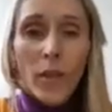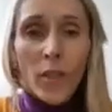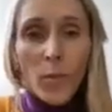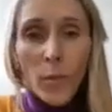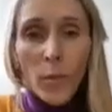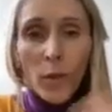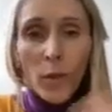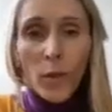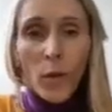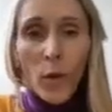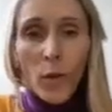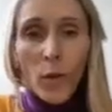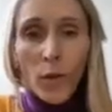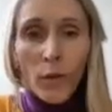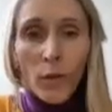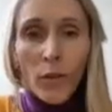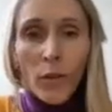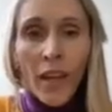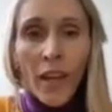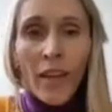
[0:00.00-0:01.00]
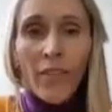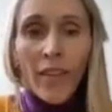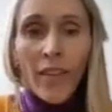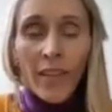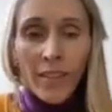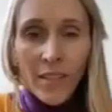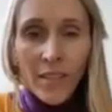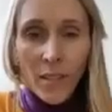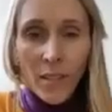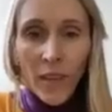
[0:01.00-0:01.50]
but you go through life
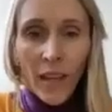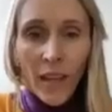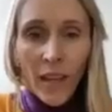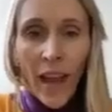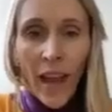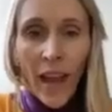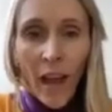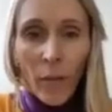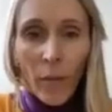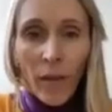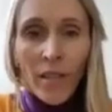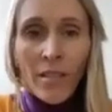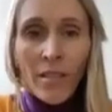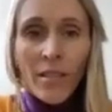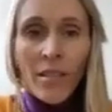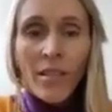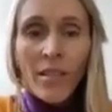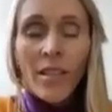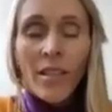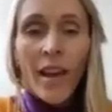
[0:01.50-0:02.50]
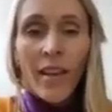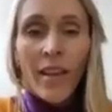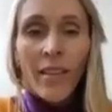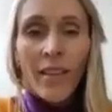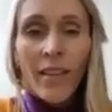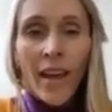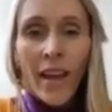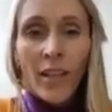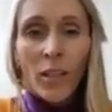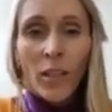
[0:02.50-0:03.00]
and something happens and
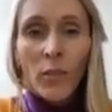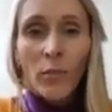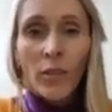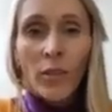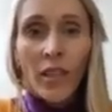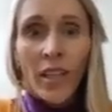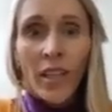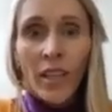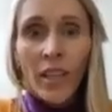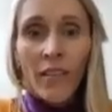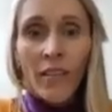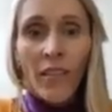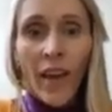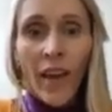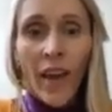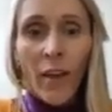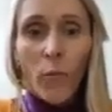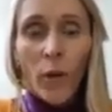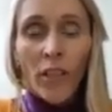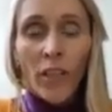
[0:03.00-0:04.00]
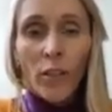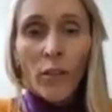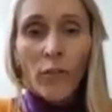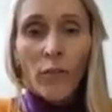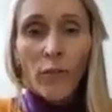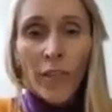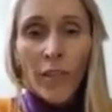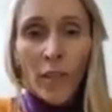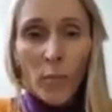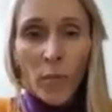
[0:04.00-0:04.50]
then you leave, and when you're
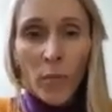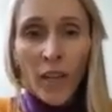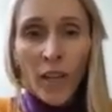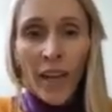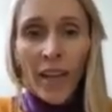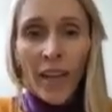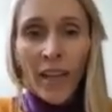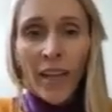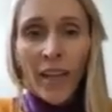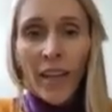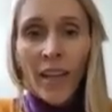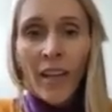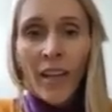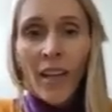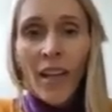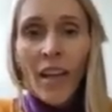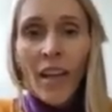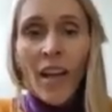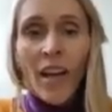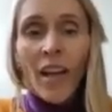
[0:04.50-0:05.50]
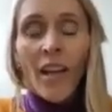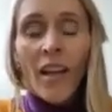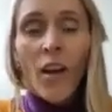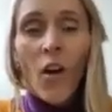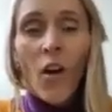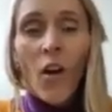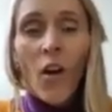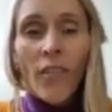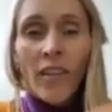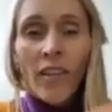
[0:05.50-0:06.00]
replaying it,
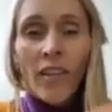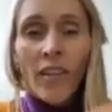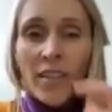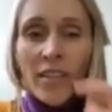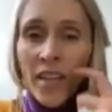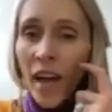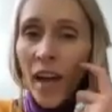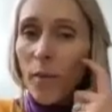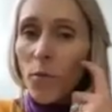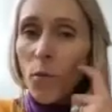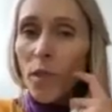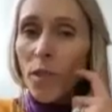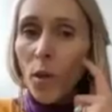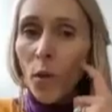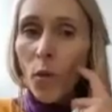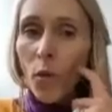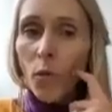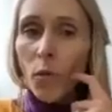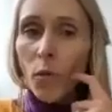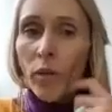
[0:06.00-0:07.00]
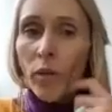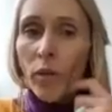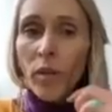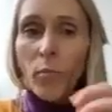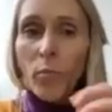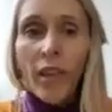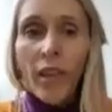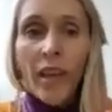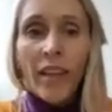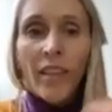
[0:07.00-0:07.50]
oftentimes we don't
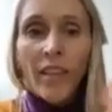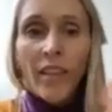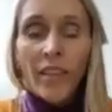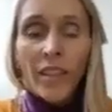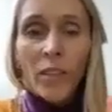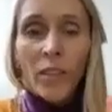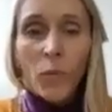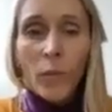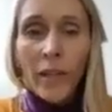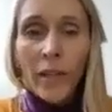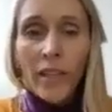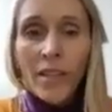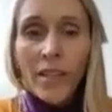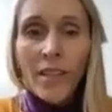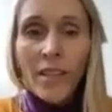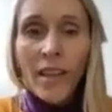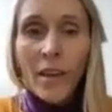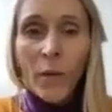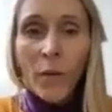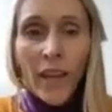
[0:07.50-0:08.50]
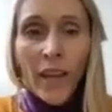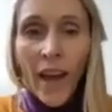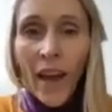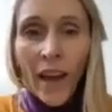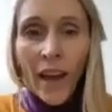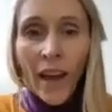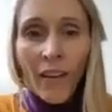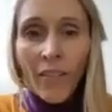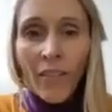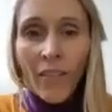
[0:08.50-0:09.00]
replay the little wins that we
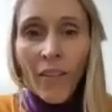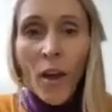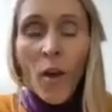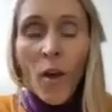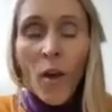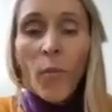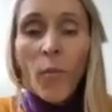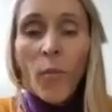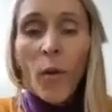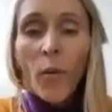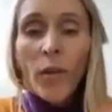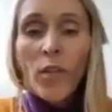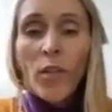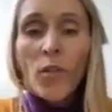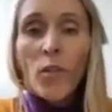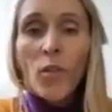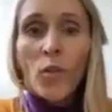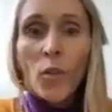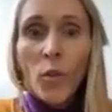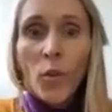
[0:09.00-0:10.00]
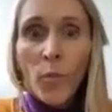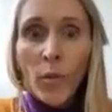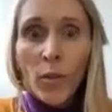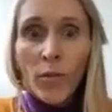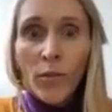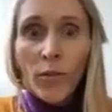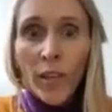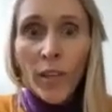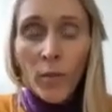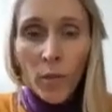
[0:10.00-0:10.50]
have, but we super
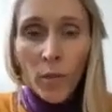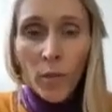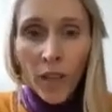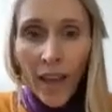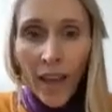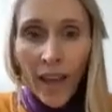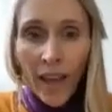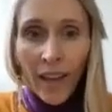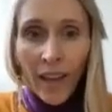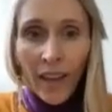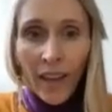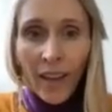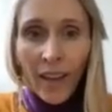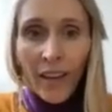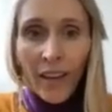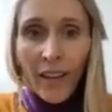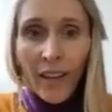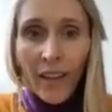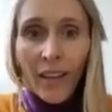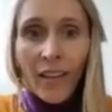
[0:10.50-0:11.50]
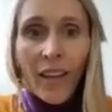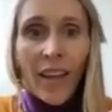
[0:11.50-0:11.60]
replay like